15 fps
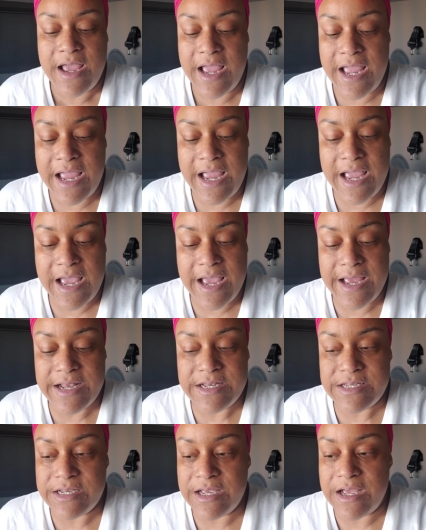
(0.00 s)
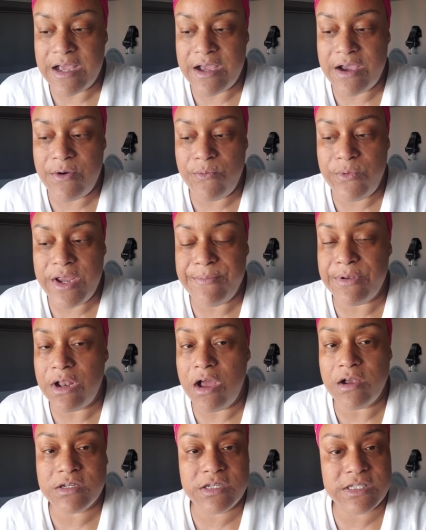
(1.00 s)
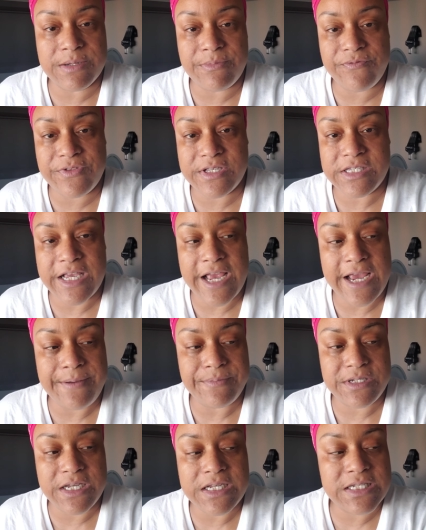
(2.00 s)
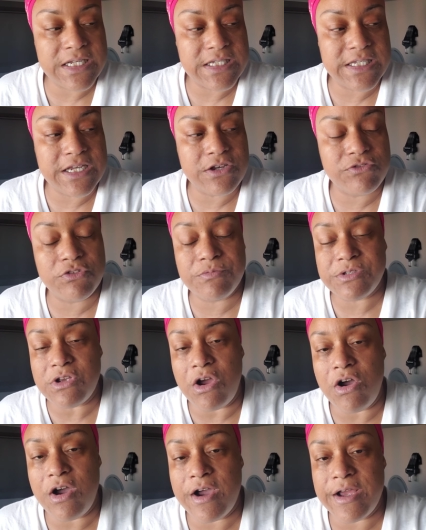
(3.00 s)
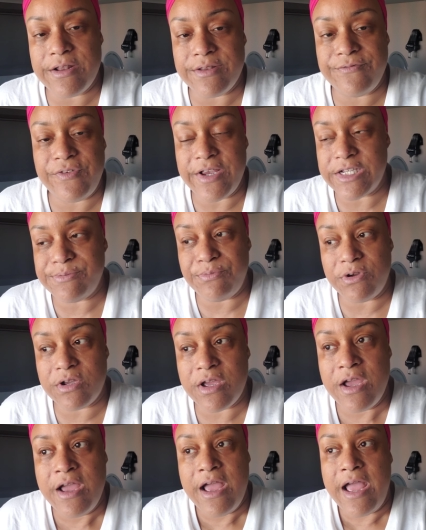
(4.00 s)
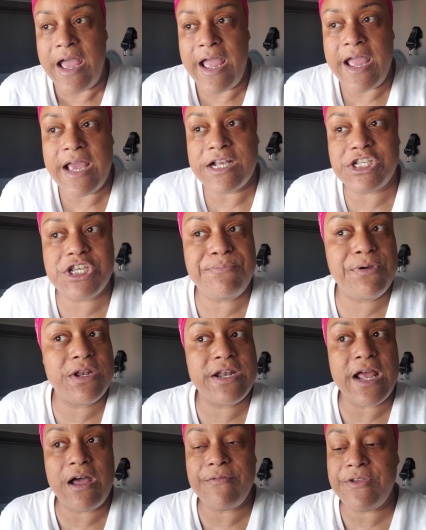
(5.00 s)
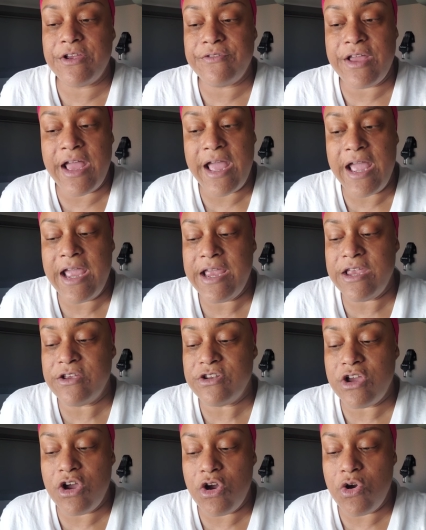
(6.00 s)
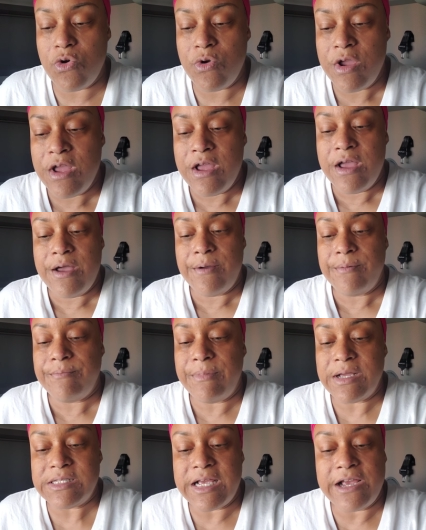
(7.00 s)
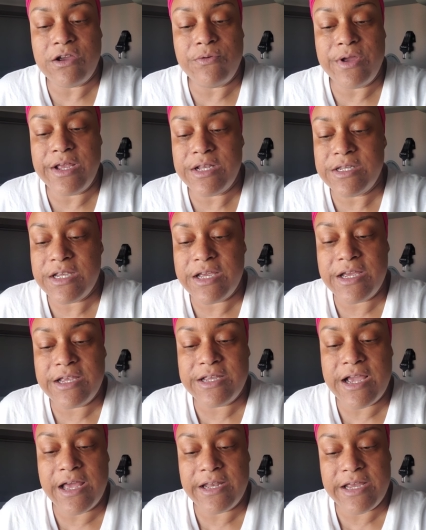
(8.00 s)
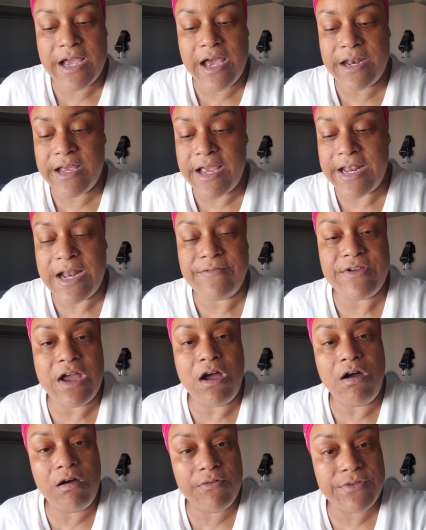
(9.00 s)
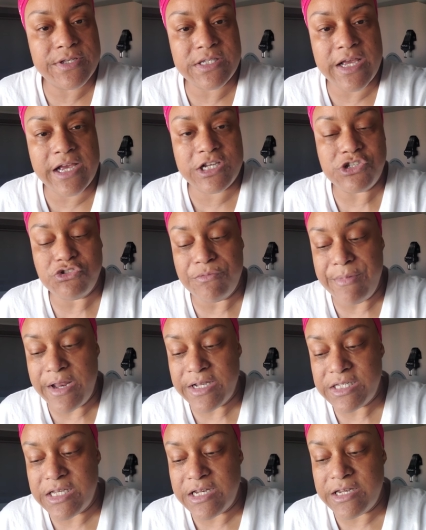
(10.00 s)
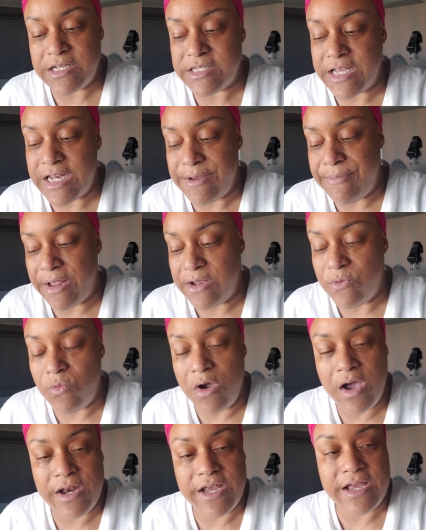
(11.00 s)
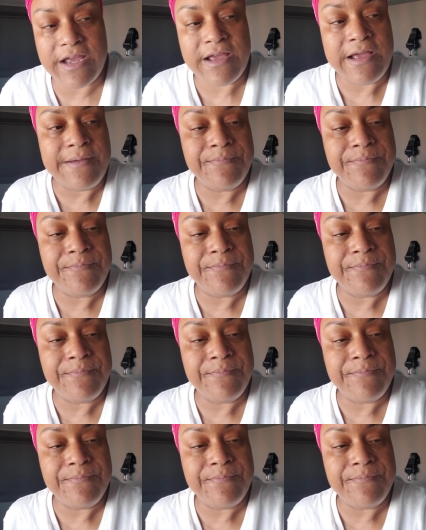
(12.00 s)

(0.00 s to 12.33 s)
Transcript: And we belong to some of the same TTC groups on Facebook. And she put it out there that, hey, you know, my cycle ended, yada, yada, and I've got all this extra medicine. Does anybody want it?